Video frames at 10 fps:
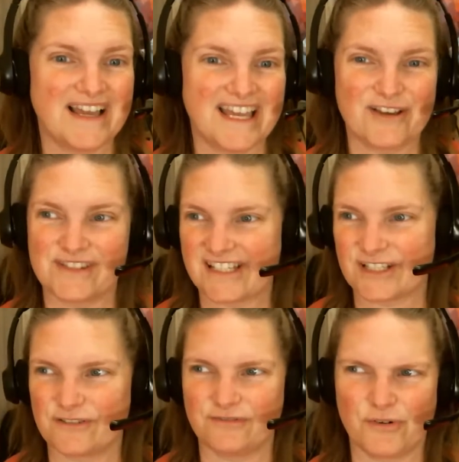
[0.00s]
It was
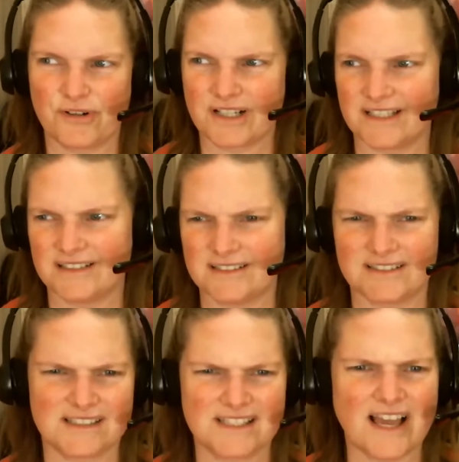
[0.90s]
ages 4 to
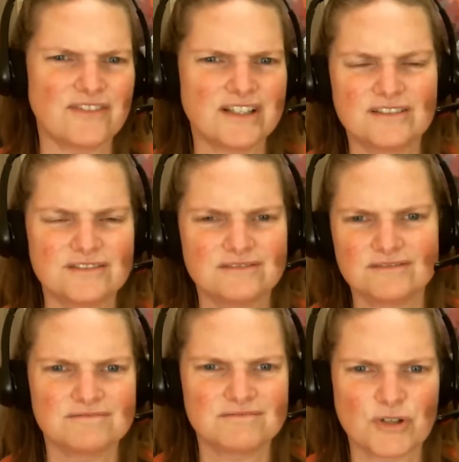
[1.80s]
7
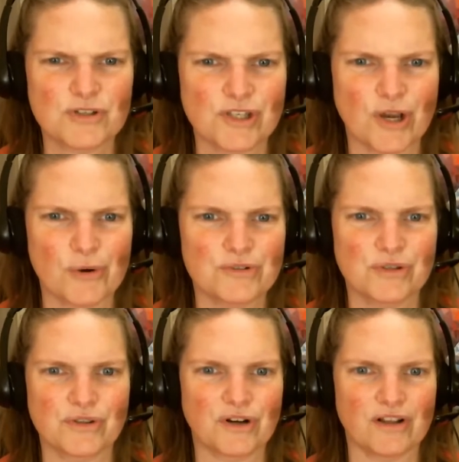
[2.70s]
or so
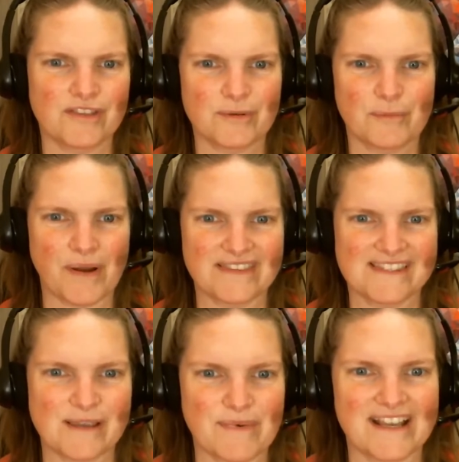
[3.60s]
they're all of them about the
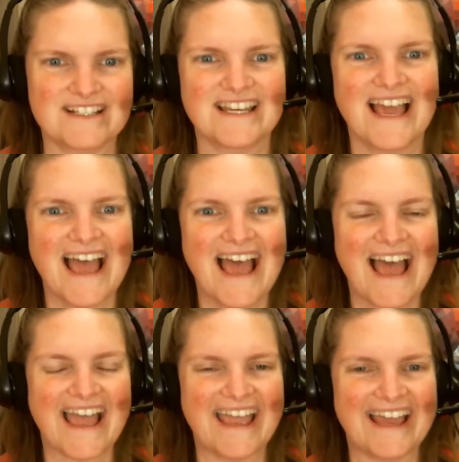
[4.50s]
same age.
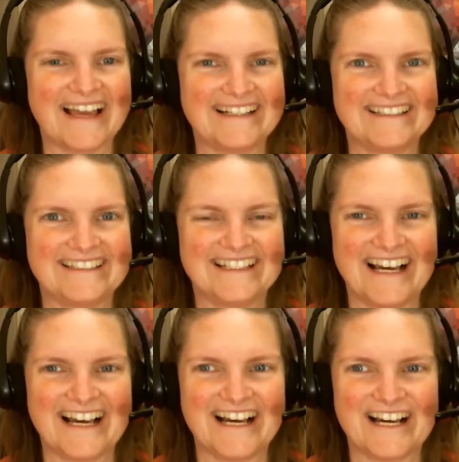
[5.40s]
And
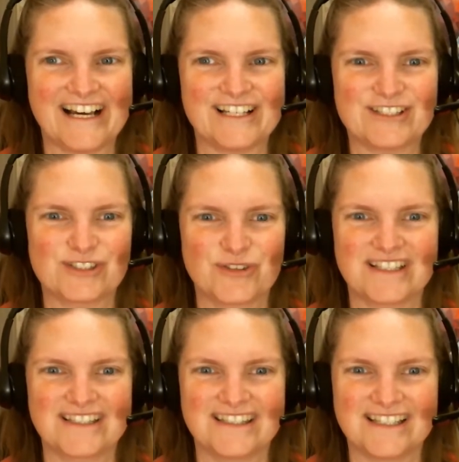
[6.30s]
so
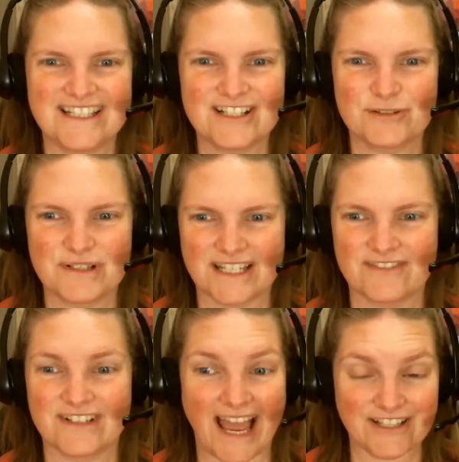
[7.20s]
the teacher would give
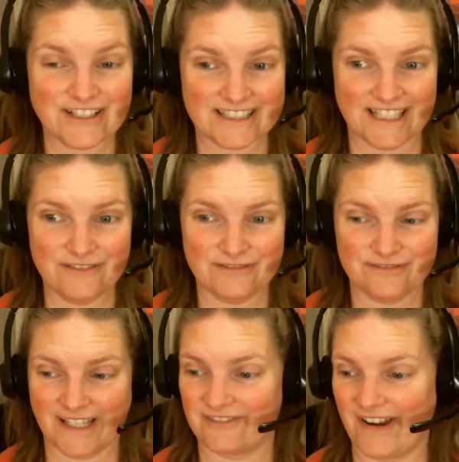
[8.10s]
an adjective,
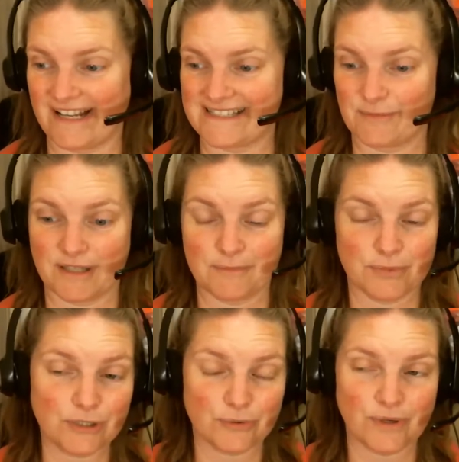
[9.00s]
like find something
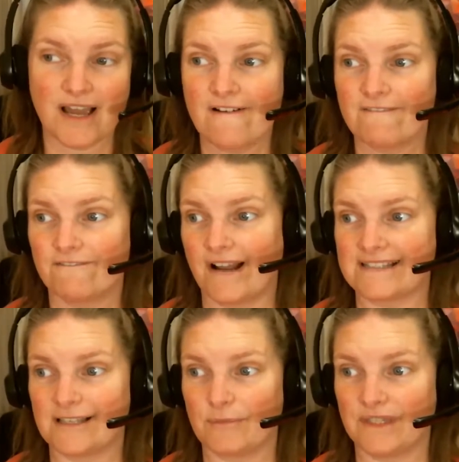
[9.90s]
blue, find
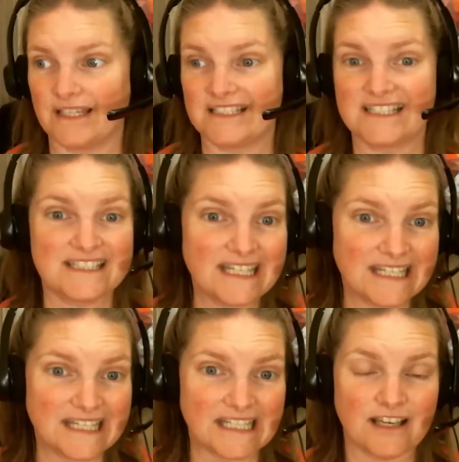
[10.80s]
something
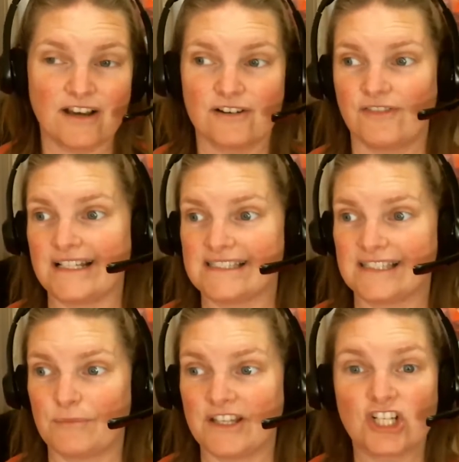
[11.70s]
stinky, find
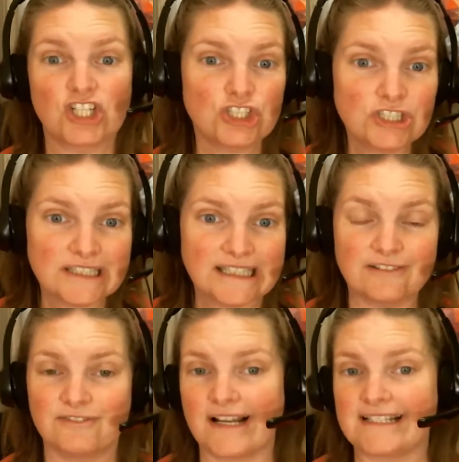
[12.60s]
something curly,
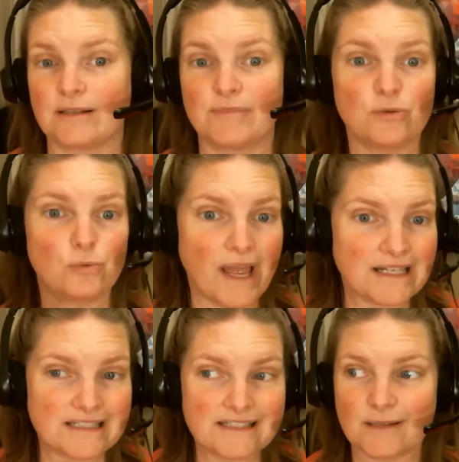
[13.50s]
find something wet,
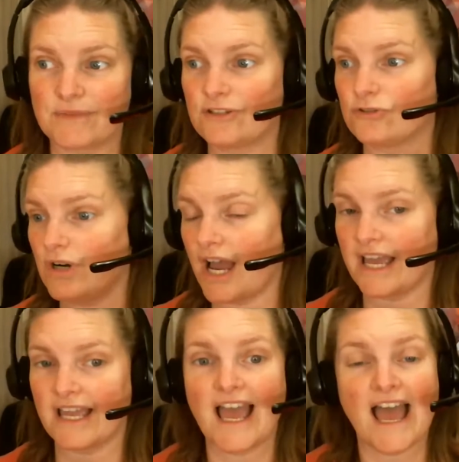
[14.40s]
something
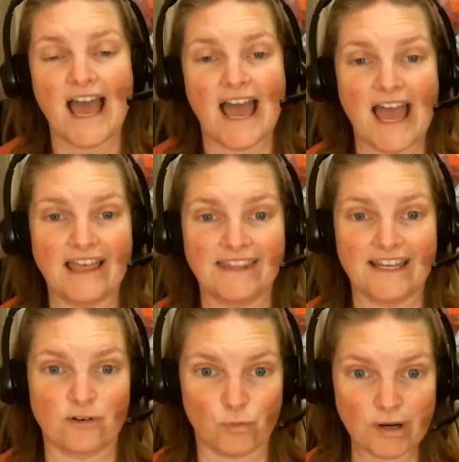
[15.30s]
dry. And they
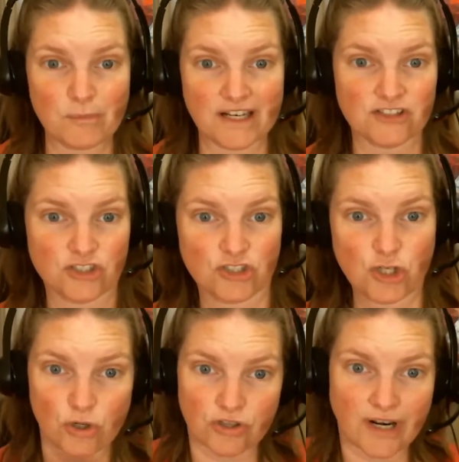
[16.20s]
had 1 minute to
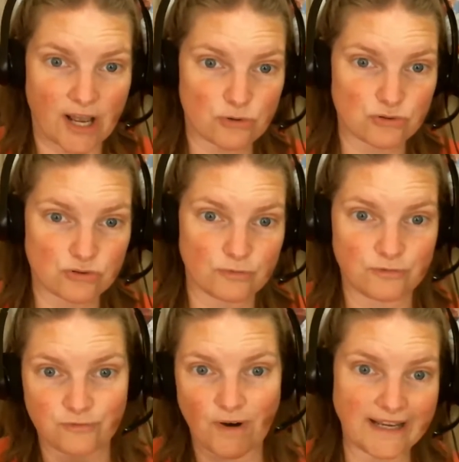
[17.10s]
go to their house,
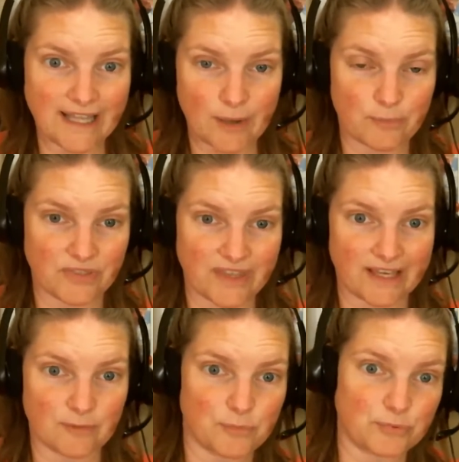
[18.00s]
find that
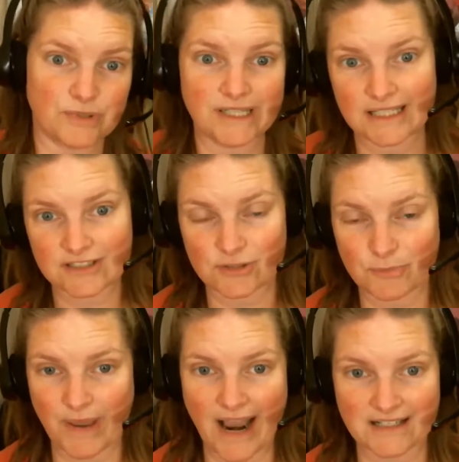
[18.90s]
thing, bring
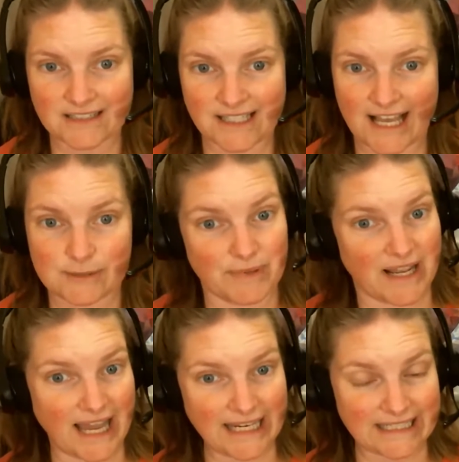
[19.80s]
it back to class, but
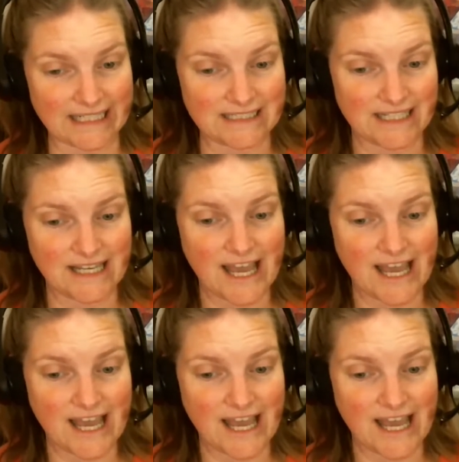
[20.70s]
hide it.